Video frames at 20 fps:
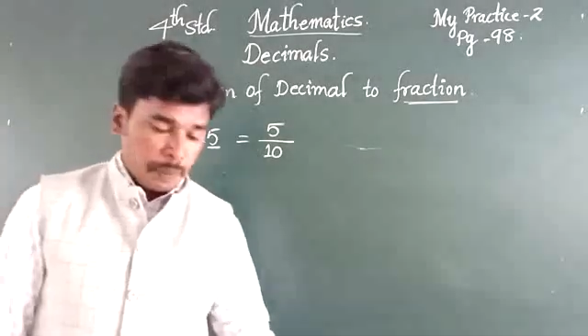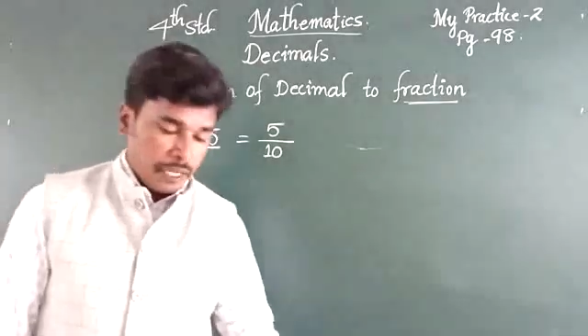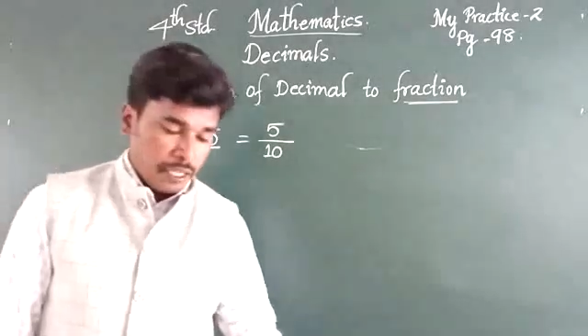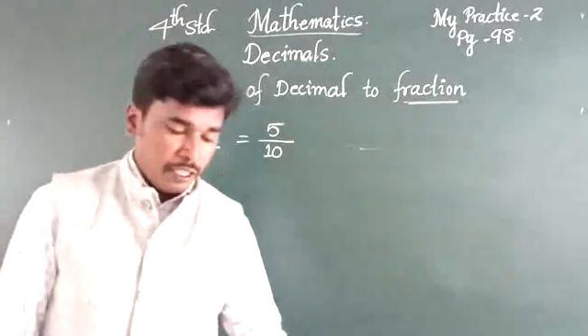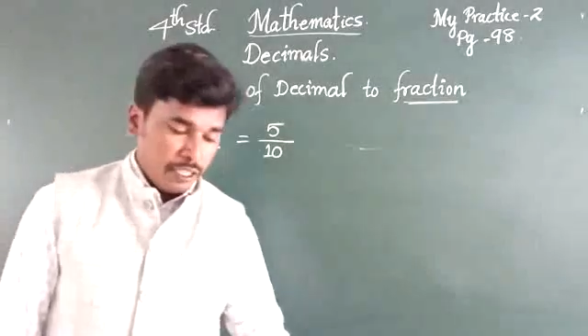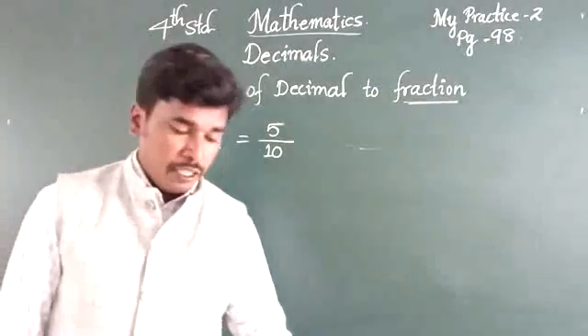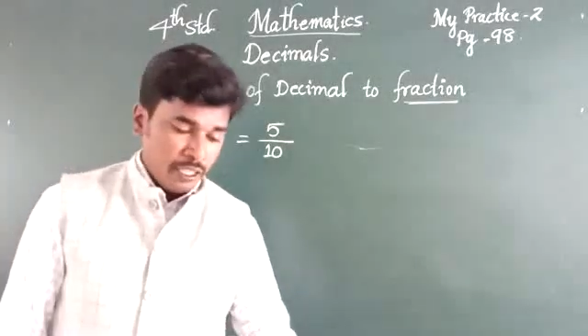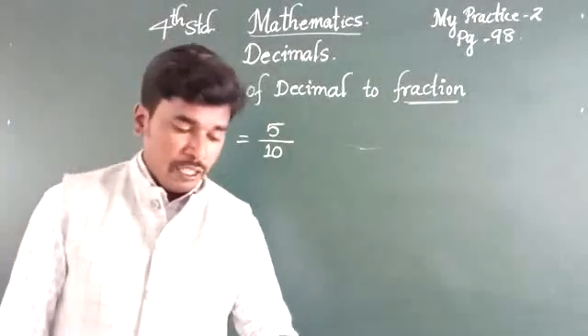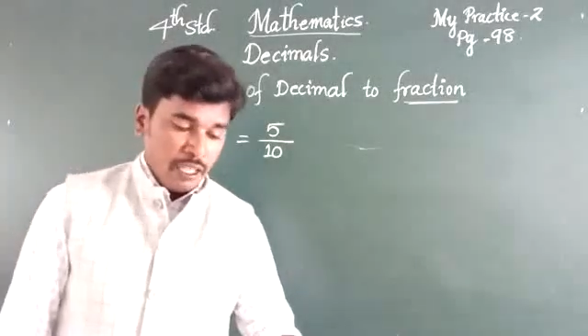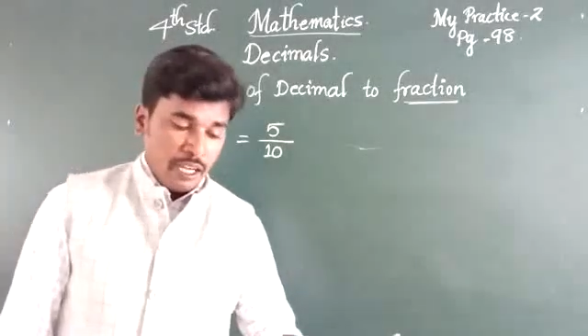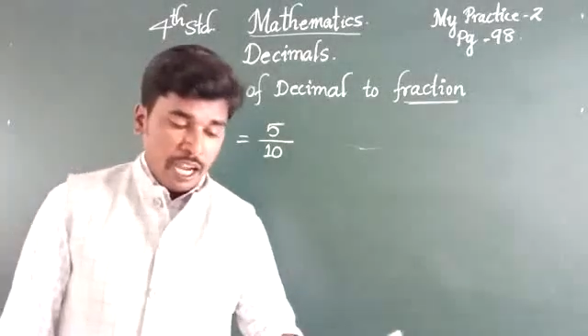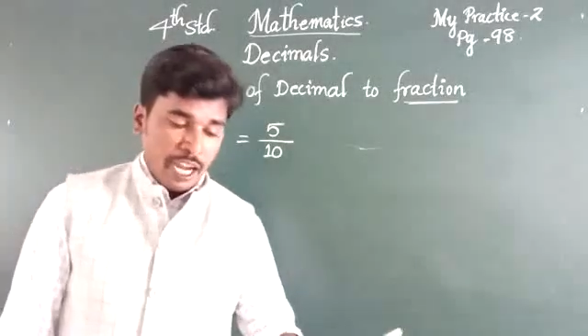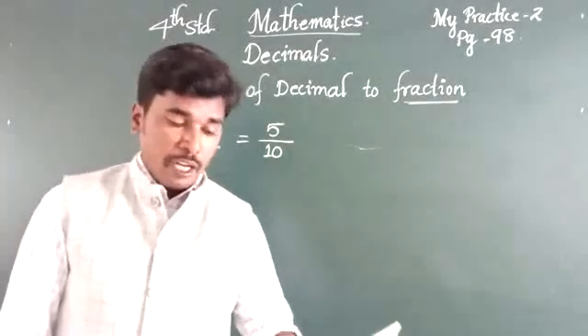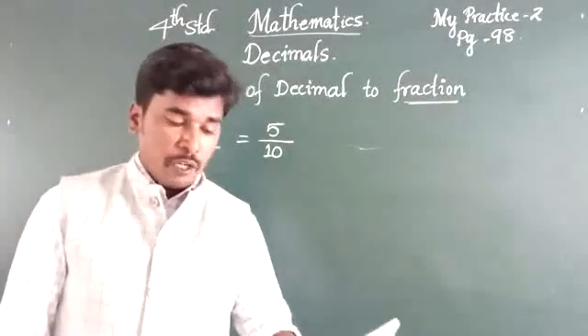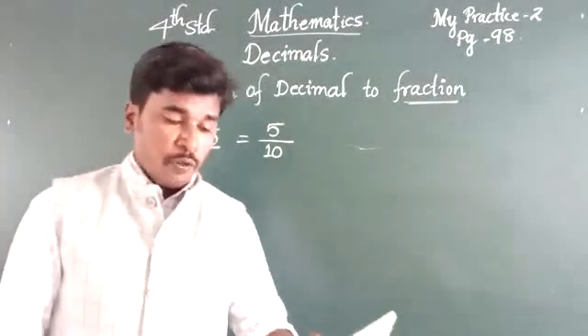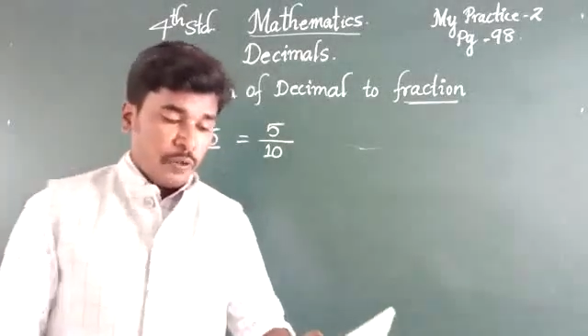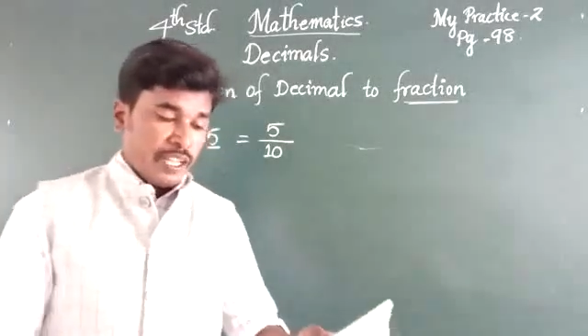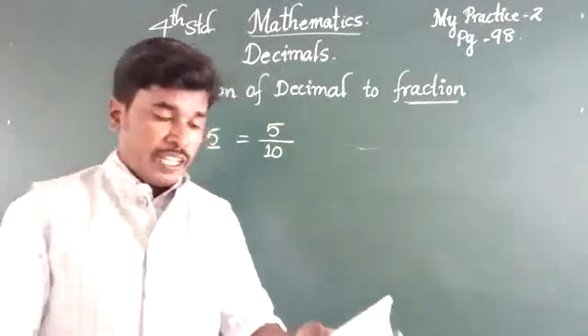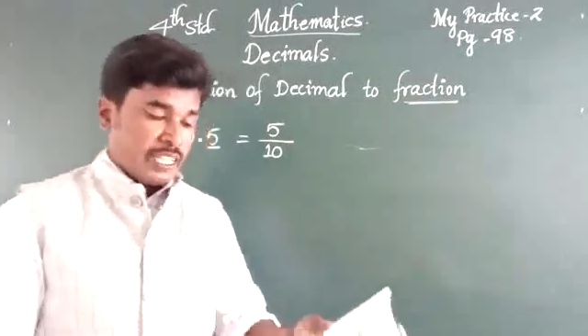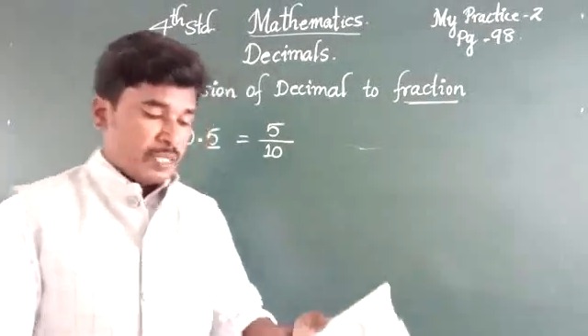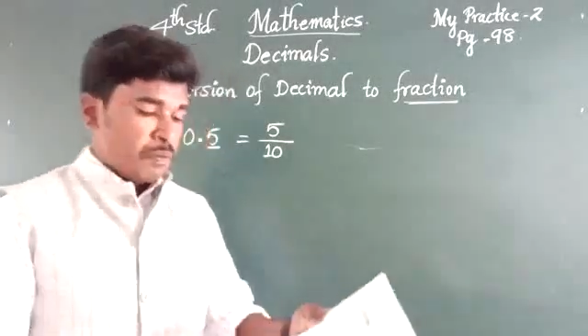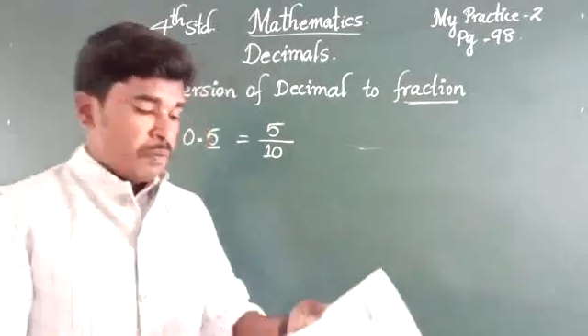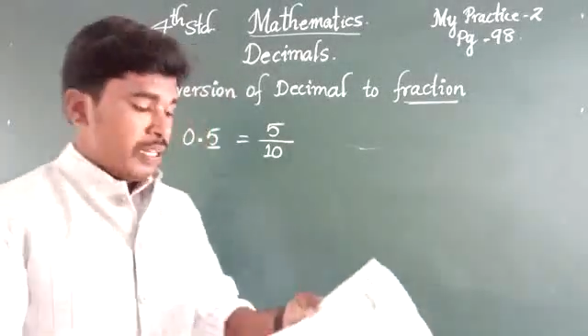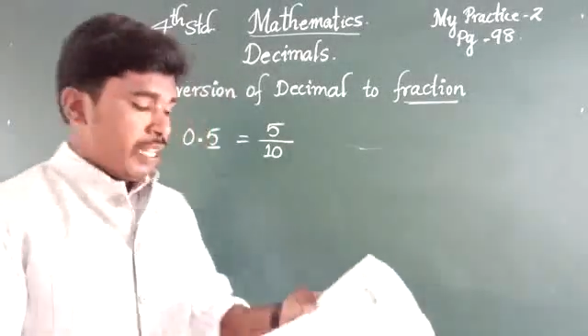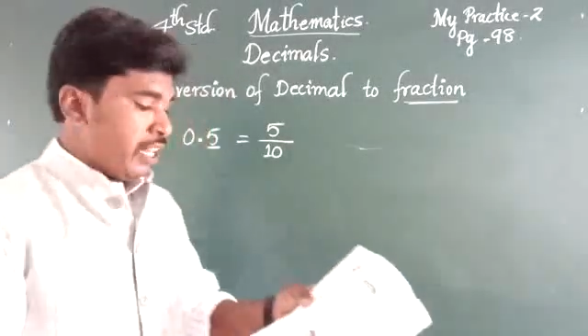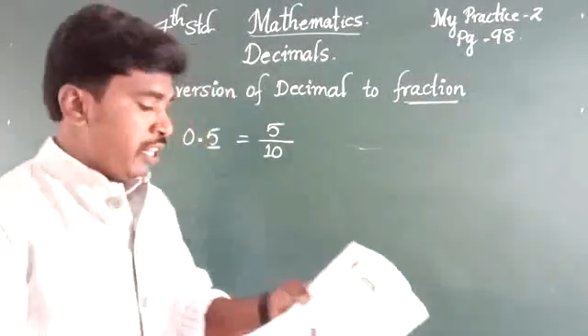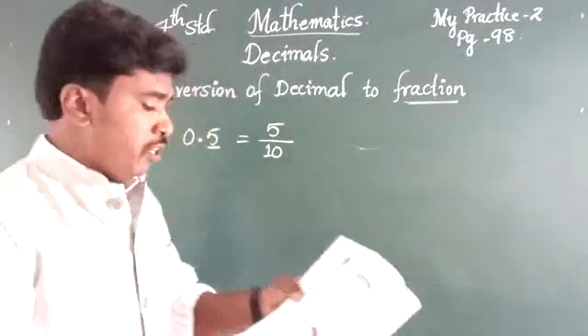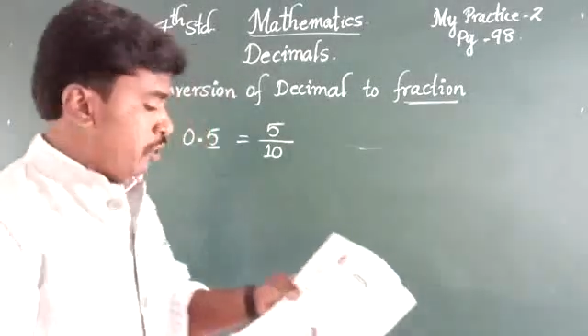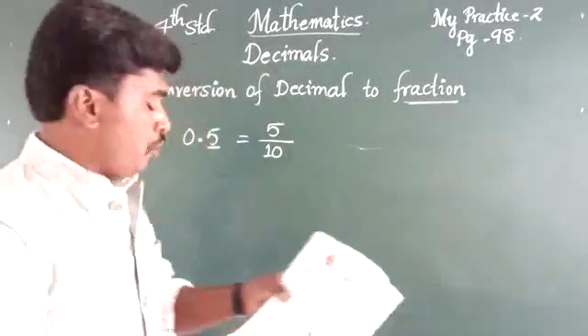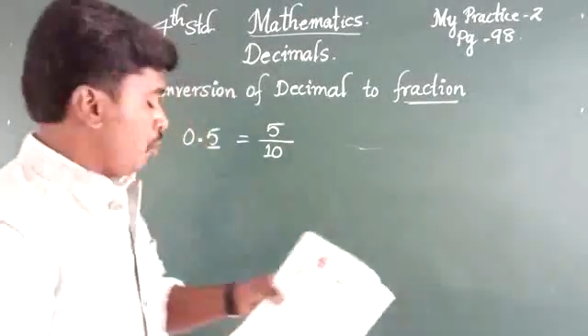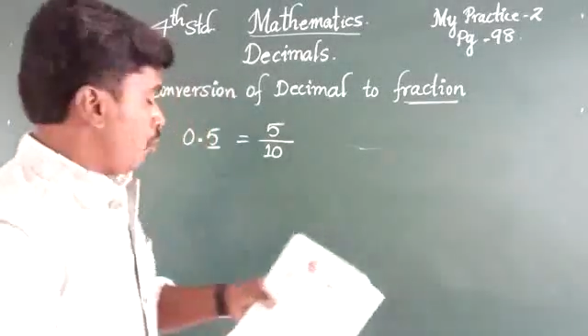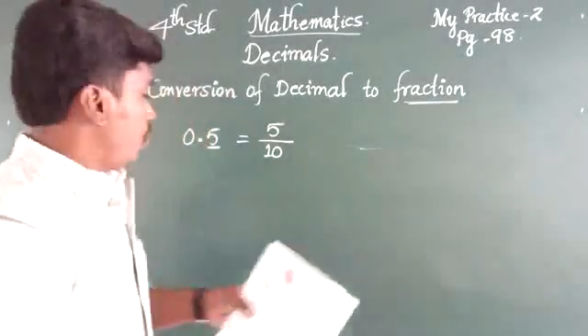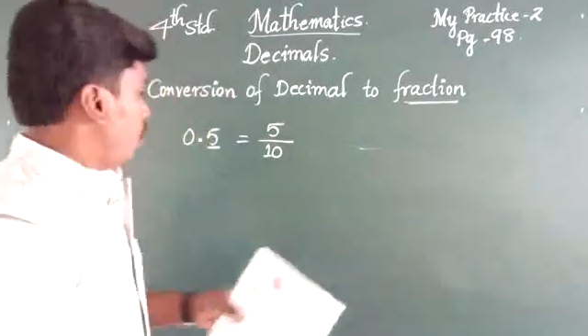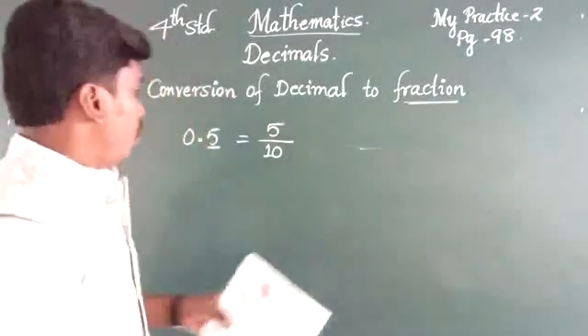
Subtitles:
part. I could explain here.